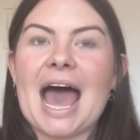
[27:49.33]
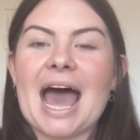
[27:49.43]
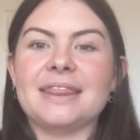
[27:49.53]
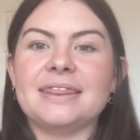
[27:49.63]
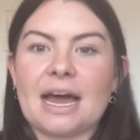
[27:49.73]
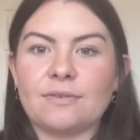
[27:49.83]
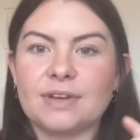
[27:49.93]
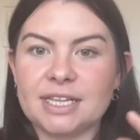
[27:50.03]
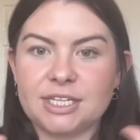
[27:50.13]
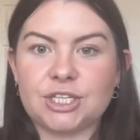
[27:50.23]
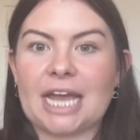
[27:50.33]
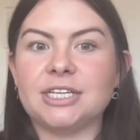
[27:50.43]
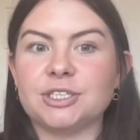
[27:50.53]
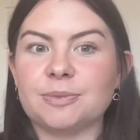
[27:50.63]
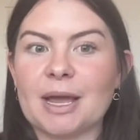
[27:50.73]
and that really
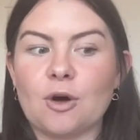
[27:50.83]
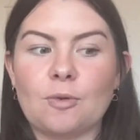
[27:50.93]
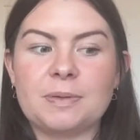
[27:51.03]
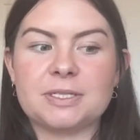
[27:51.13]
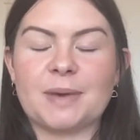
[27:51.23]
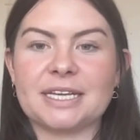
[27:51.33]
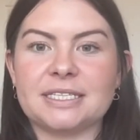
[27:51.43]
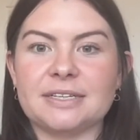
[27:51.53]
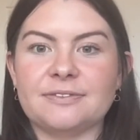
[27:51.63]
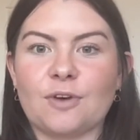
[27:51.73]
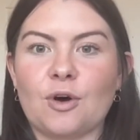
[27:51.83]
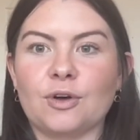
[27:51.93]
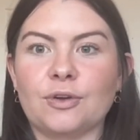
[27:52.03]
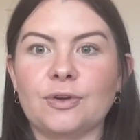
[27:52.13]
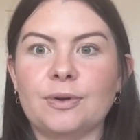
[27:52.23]
changed my whole perspective
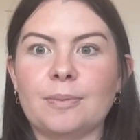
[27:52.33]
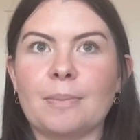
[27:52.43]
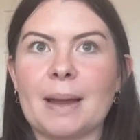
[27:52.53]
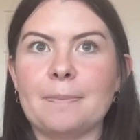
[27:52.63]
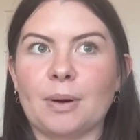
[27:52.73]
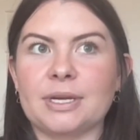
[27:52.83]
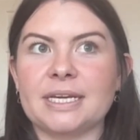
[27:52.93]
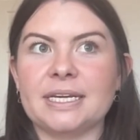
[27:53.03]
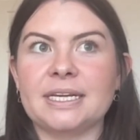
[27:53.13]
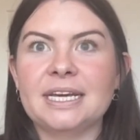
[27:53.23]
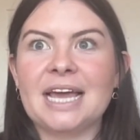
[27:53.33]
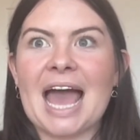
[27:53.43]
on my body.